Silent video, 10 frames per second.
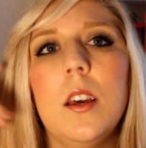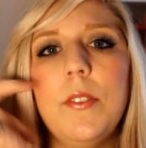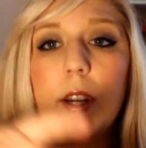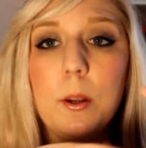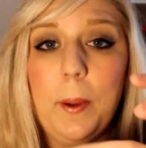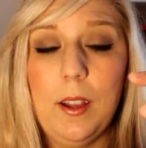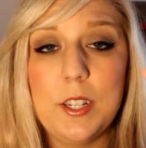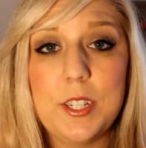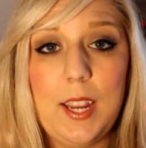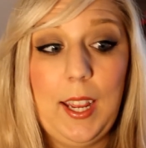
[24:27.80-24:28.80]
fingernail
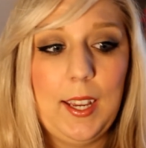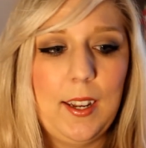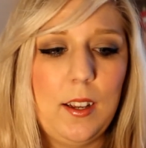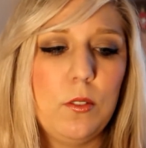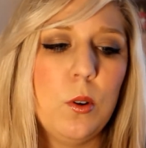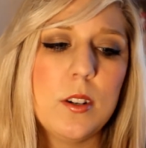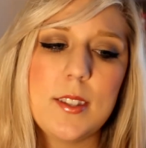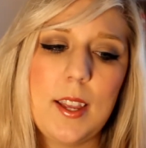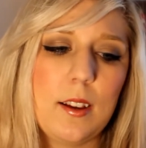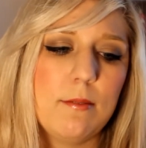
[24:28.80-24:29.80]
polish, and of course,
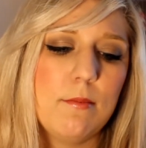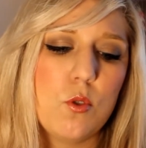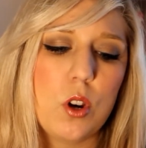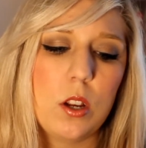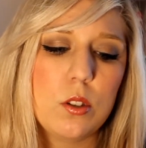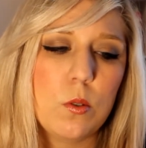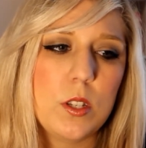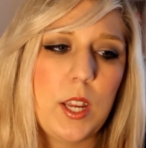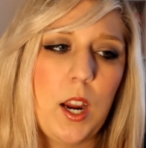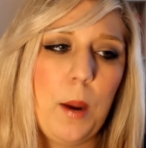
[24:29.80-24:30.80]
like,
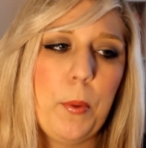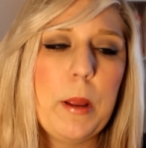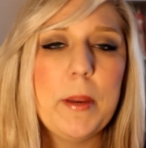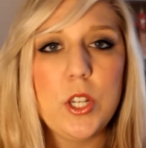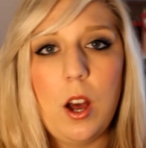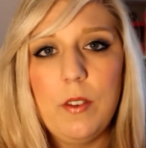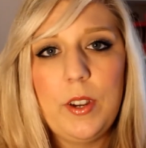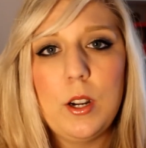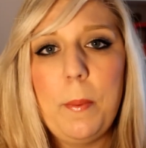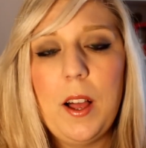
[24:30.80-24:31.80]
drugstores carry pretty much all
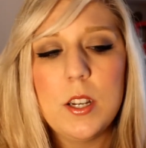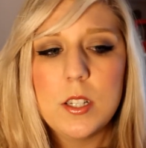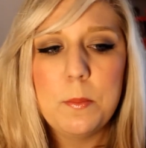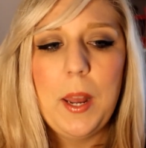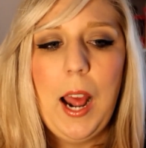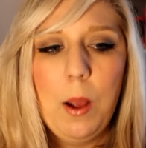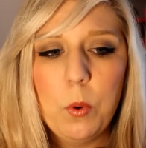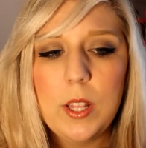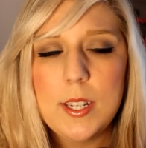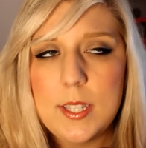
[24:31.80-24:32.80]
fingernail polish, but I
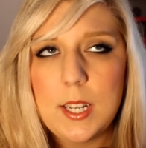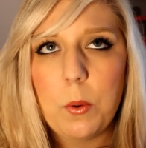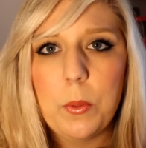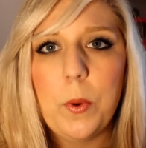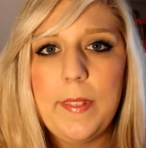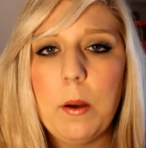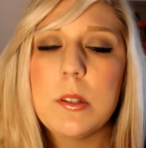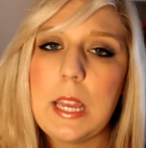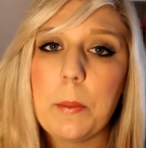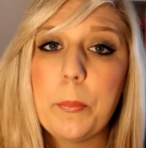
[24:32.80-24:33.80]
wanted to stick with one that was
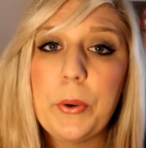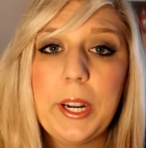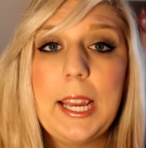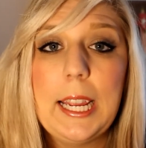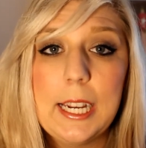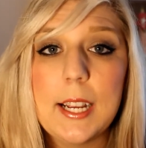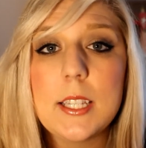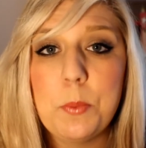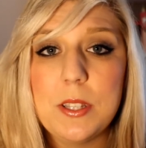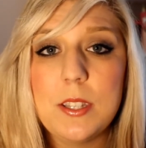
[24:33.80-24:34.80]
like pretty
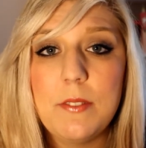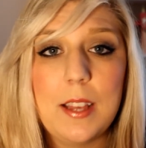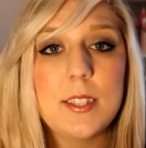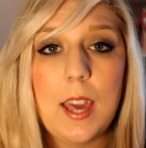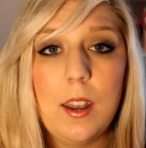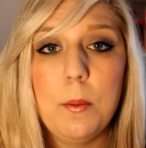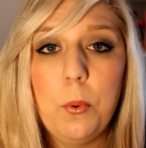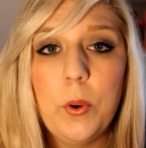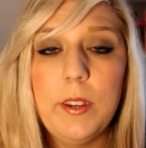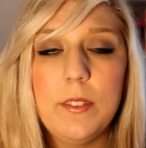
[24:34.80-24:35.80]
inexpensive. That's kind of the
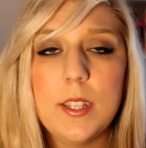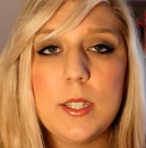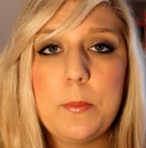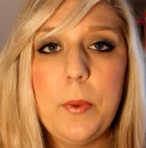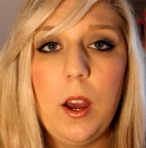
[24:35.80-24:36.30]
point of this